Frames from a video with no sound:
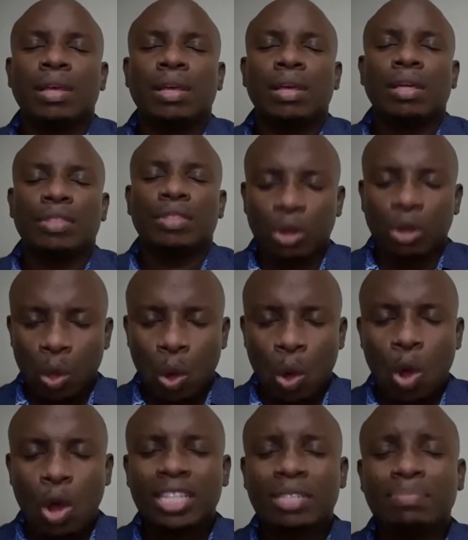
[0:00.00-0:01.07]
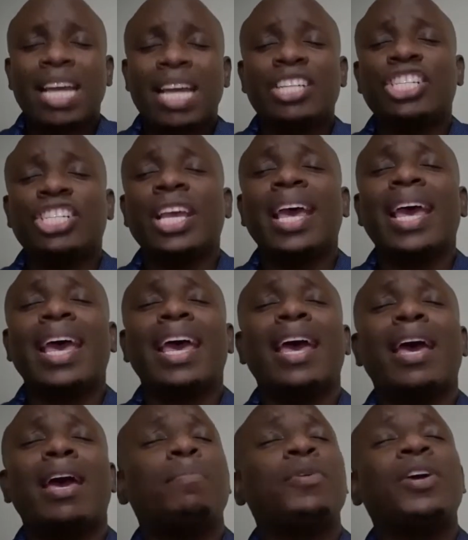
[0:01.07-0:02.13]
The Lord's my
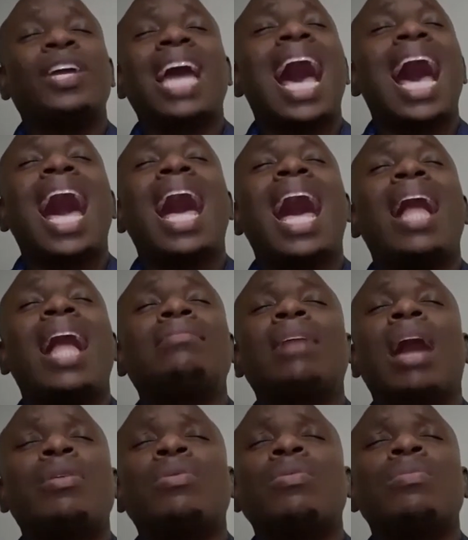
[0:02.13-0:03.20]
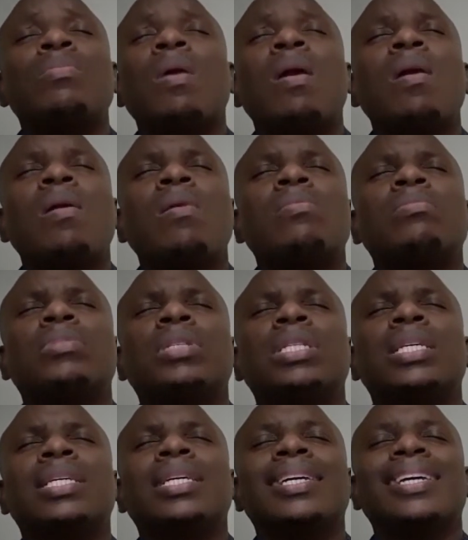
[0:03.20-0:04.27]
shepherd, I'll not
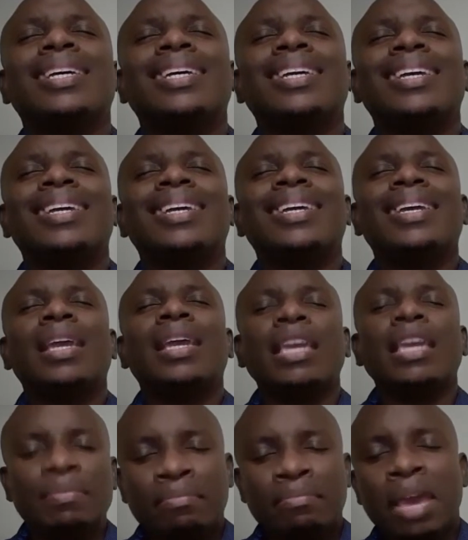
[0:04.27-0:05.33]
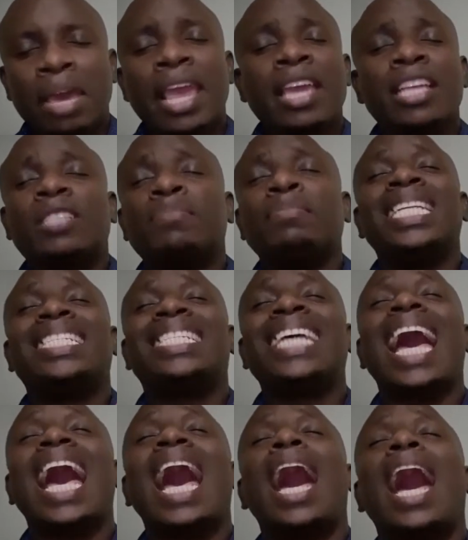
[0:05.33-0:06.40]
want. He makes me
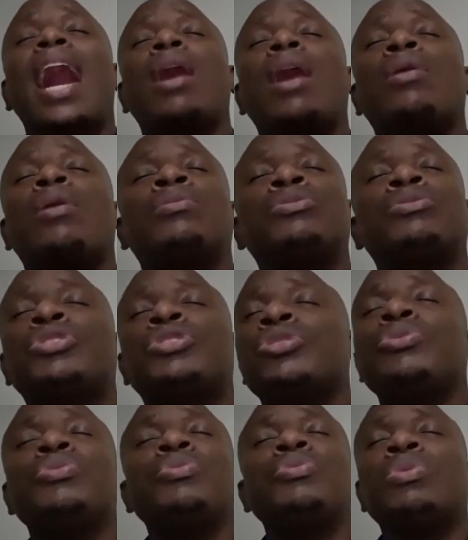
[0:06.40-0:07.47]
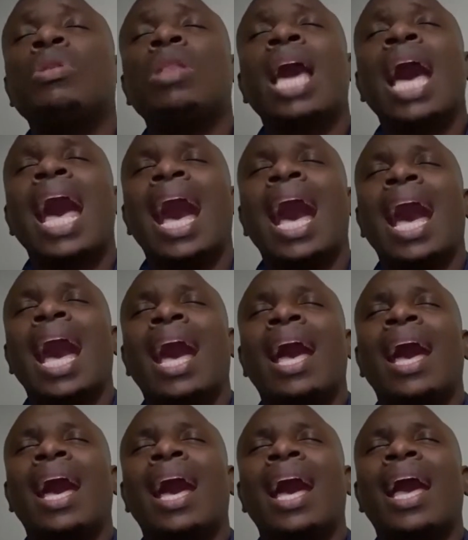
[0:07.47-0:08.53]
down to
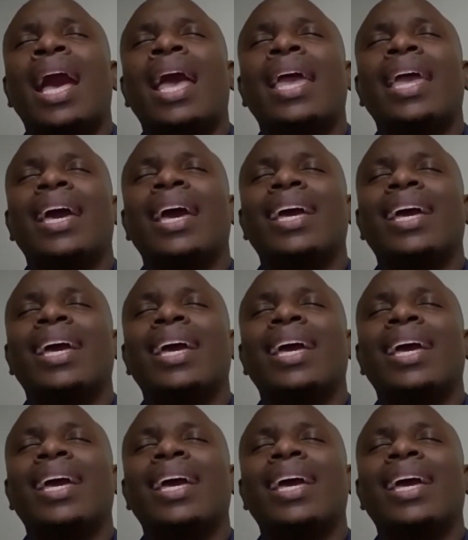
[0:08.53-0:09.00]
lie.